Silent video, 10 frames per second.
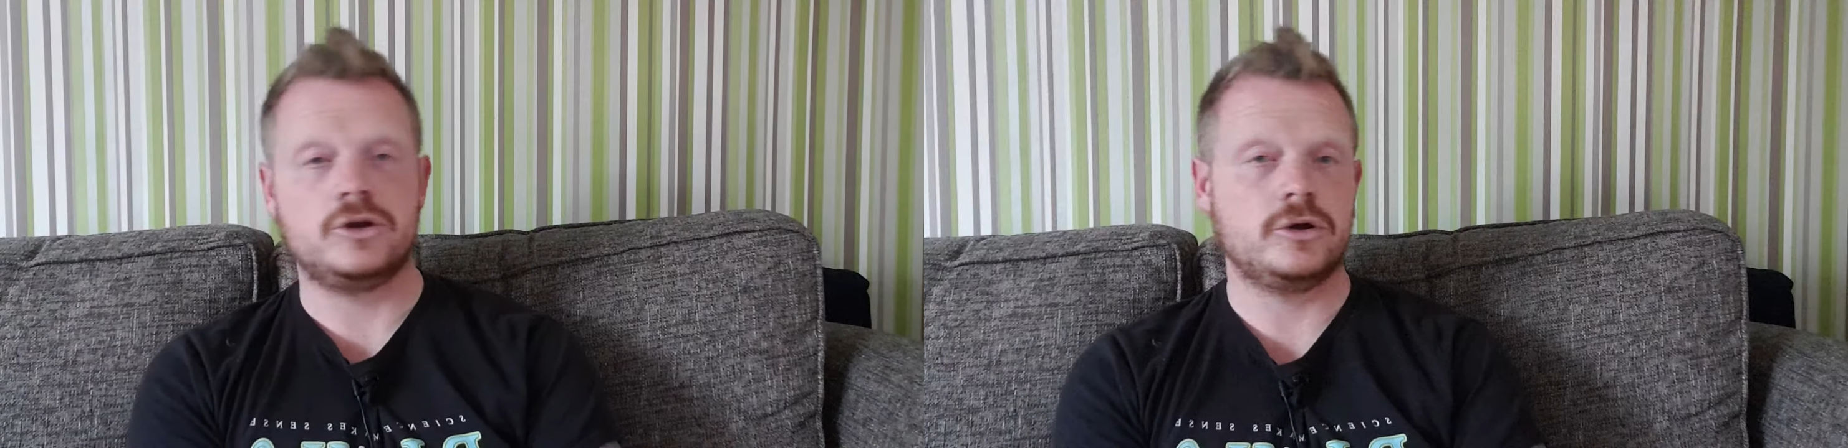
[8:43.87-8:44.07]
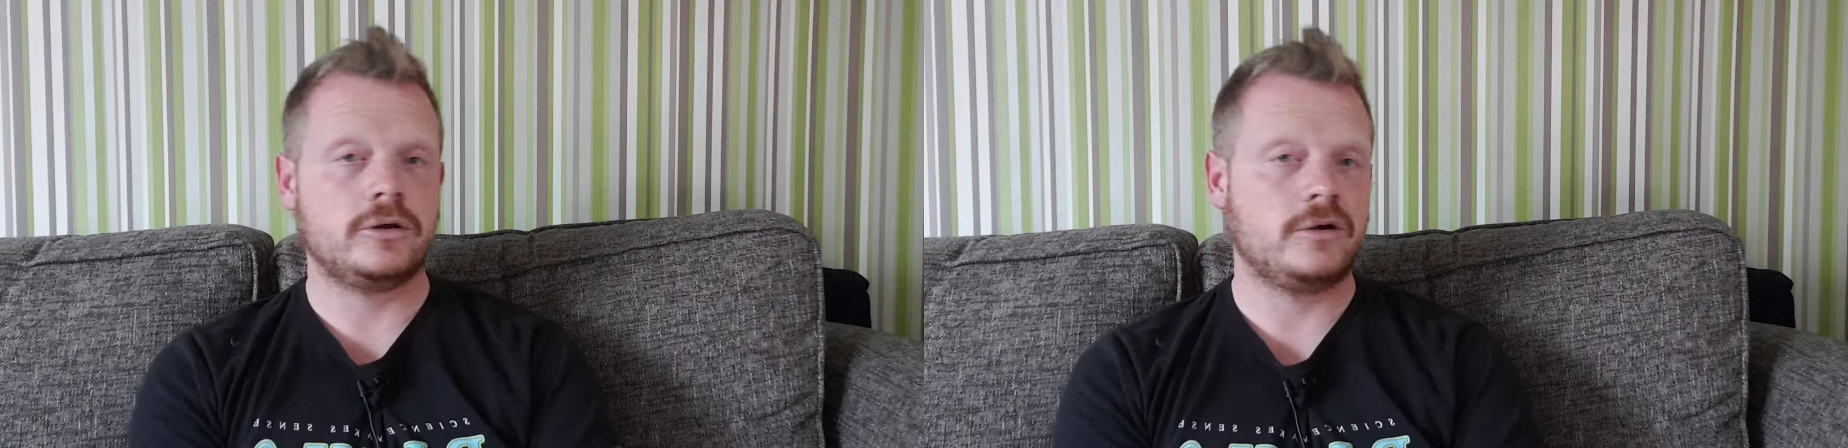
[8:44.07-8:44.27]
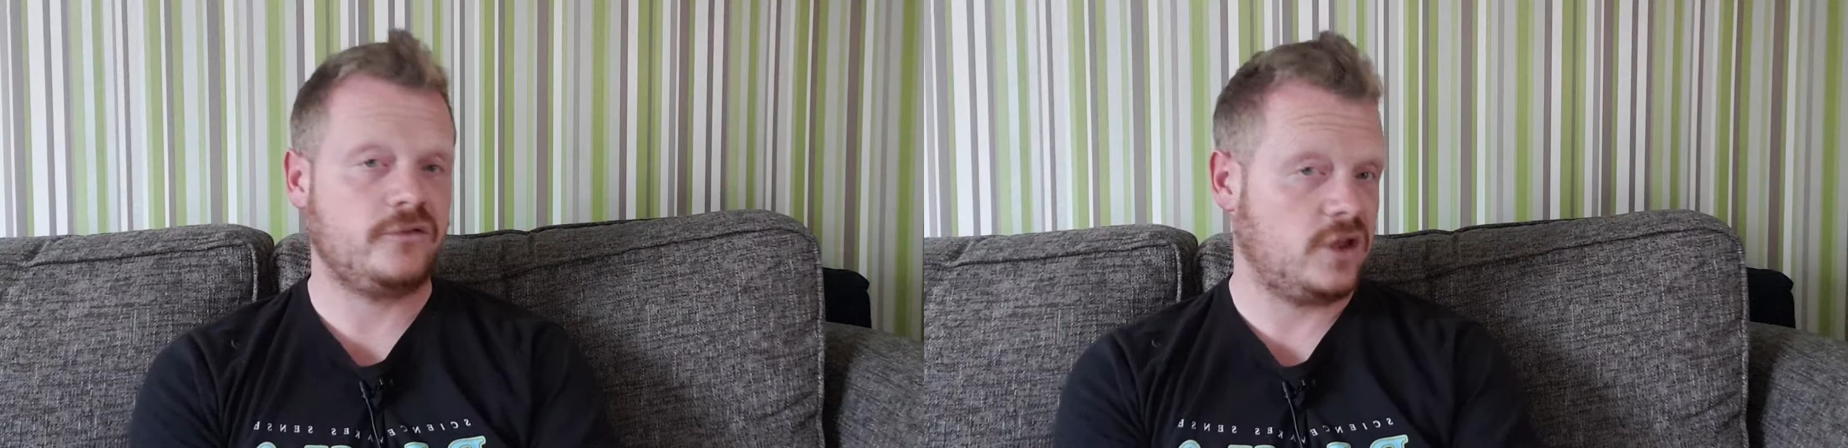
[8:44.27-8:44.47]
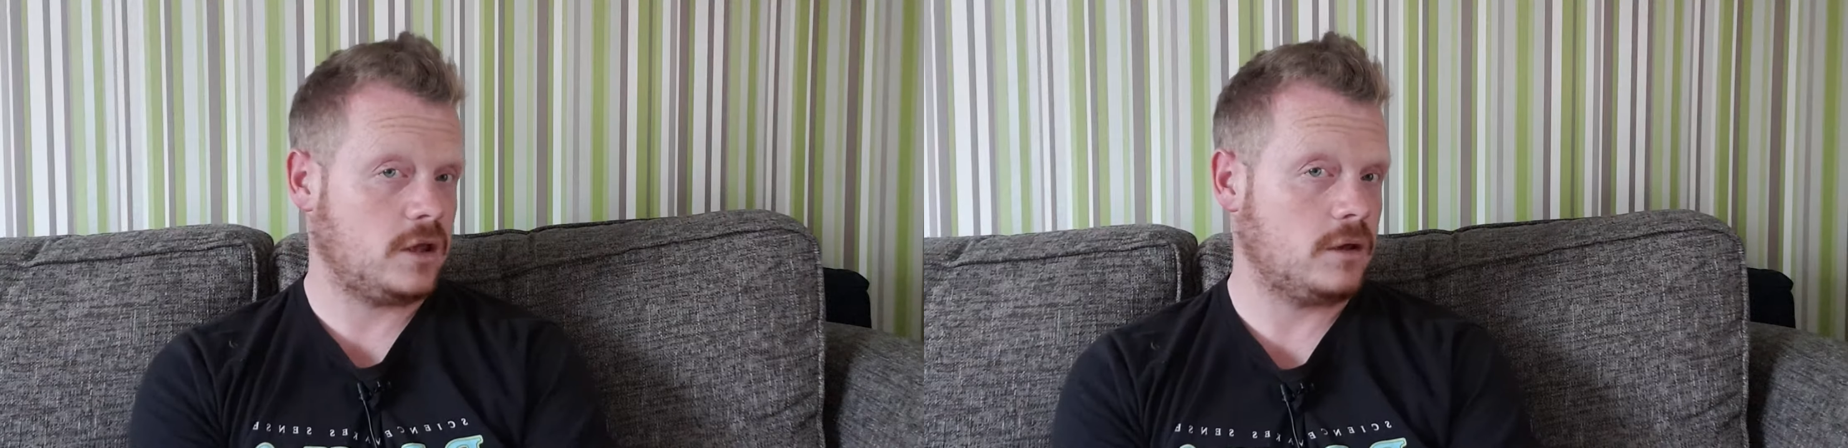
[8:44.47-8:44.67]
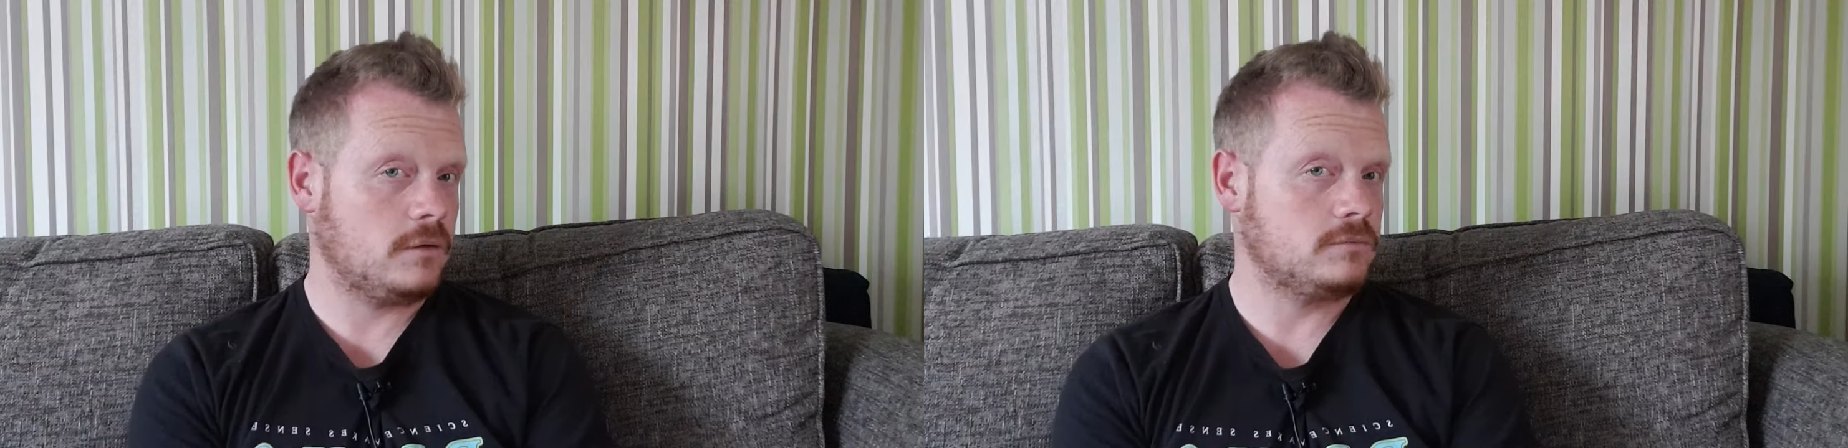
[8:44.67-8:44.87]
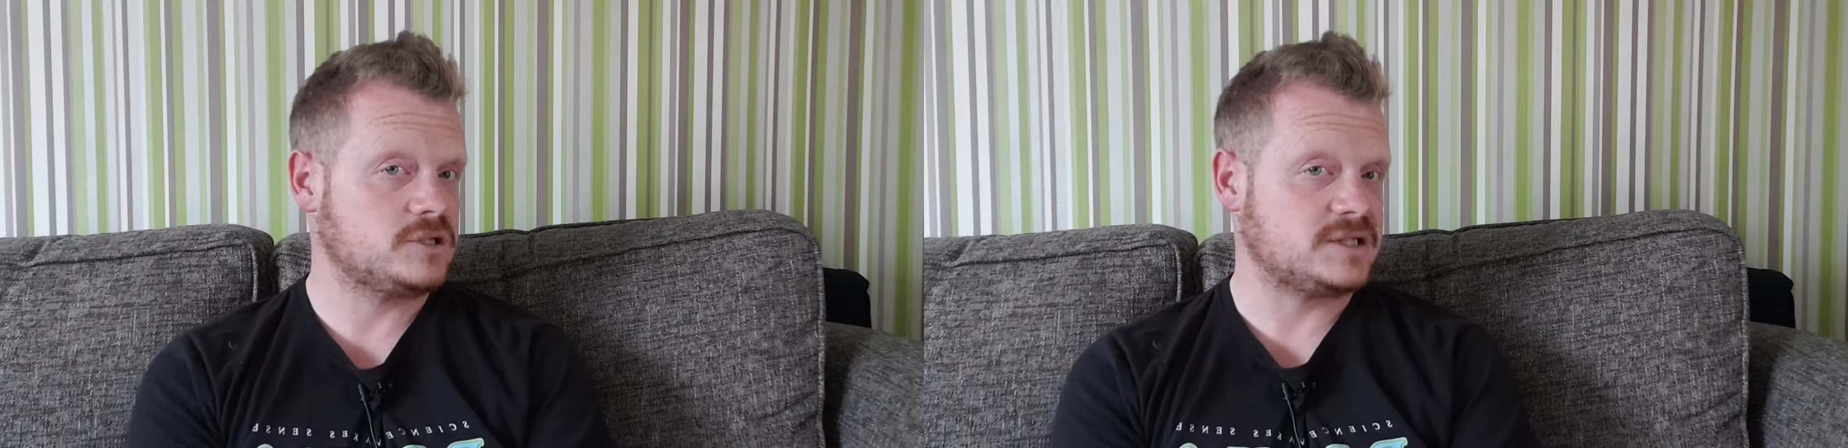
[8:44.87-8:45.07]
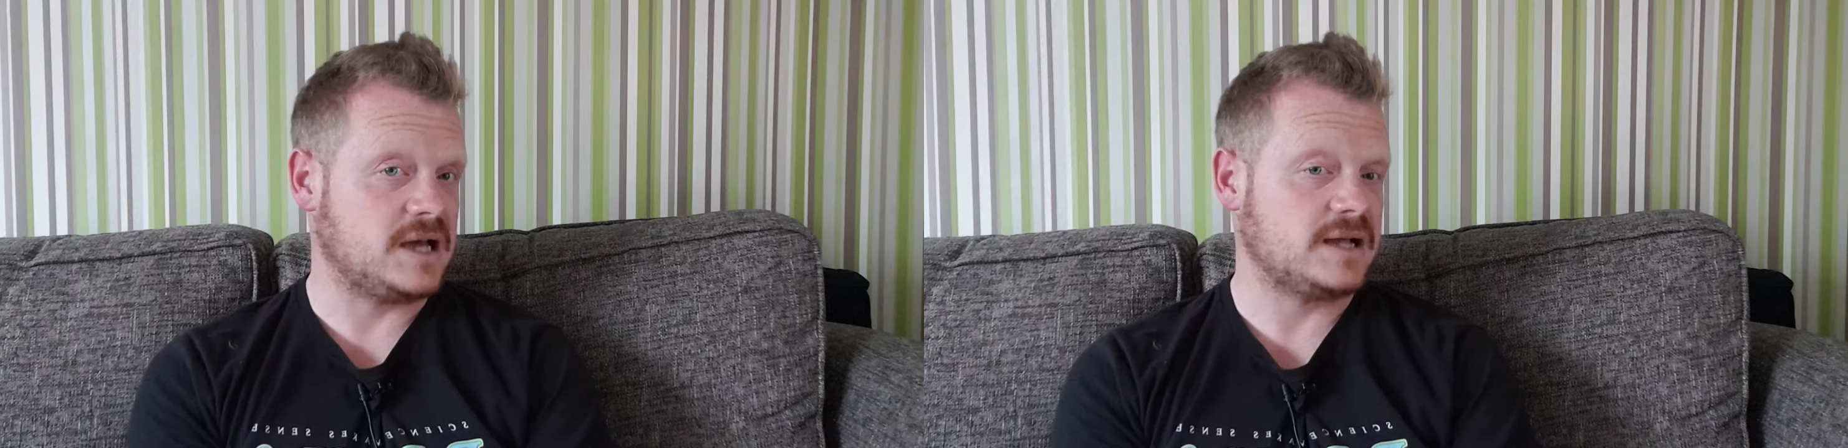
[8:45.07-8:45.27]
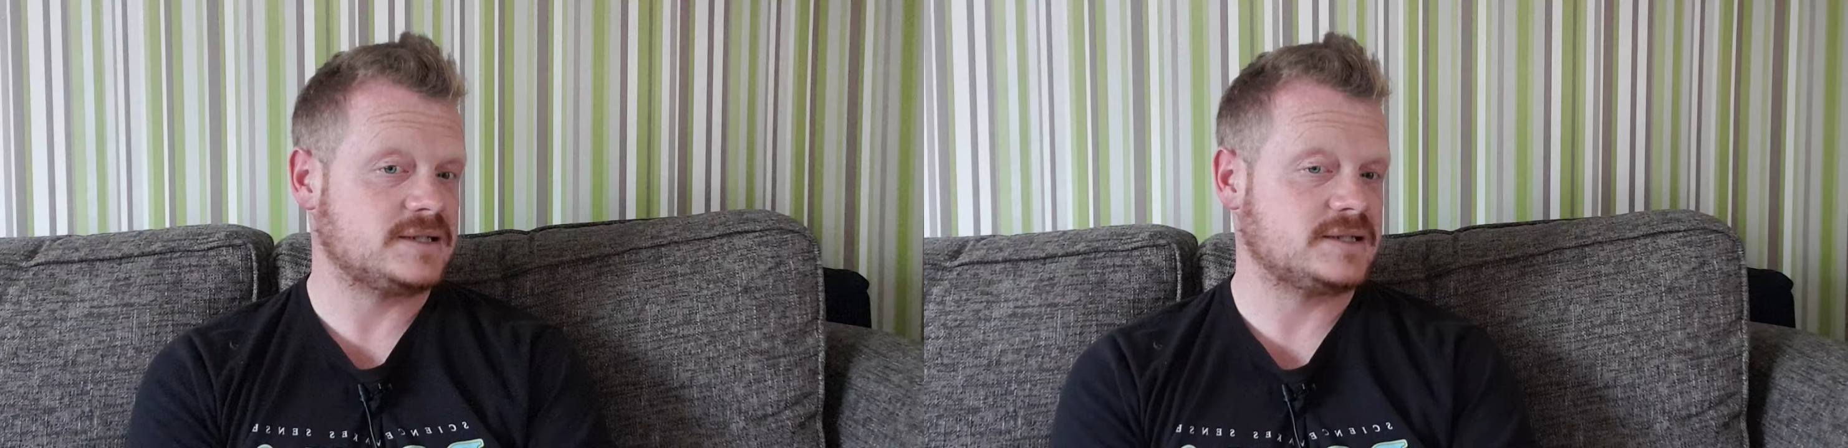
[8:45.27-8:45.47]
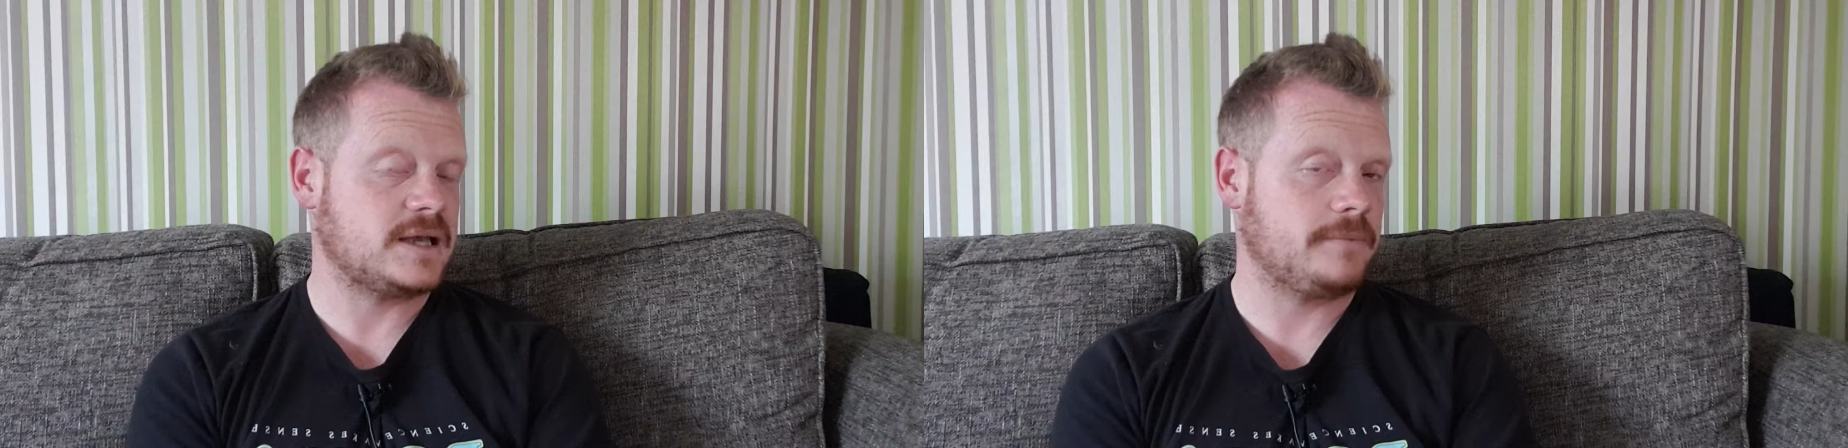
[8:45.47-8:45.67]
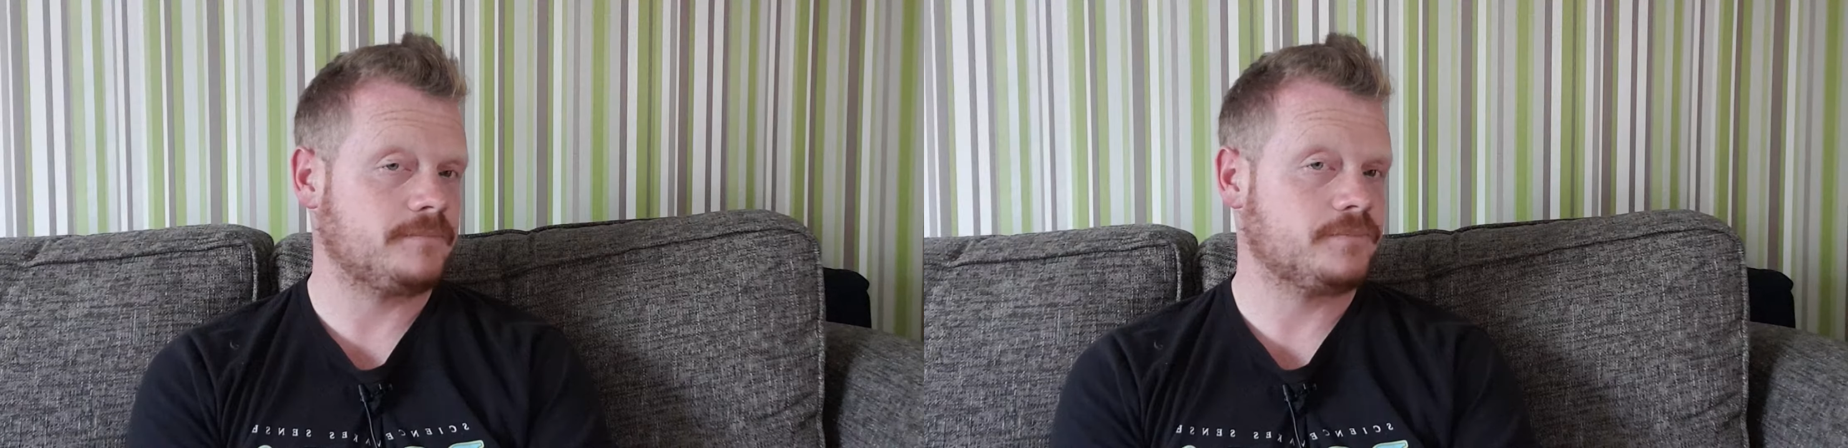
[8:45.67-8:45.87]
No Fear starter
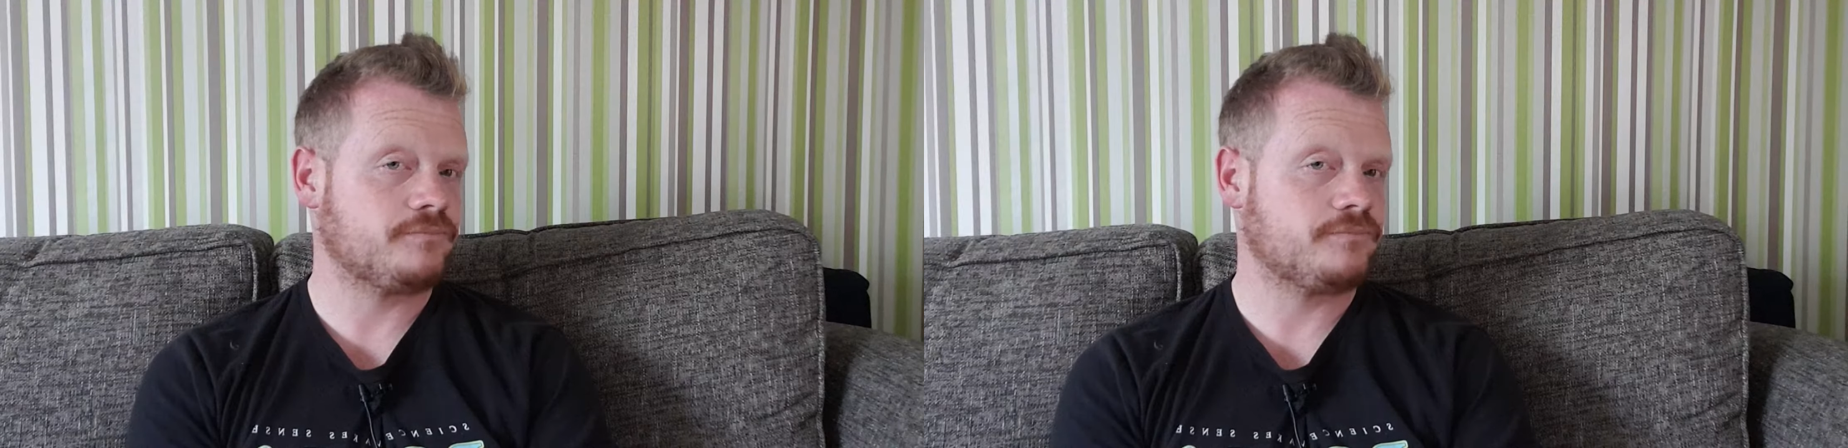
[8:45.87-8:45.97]
set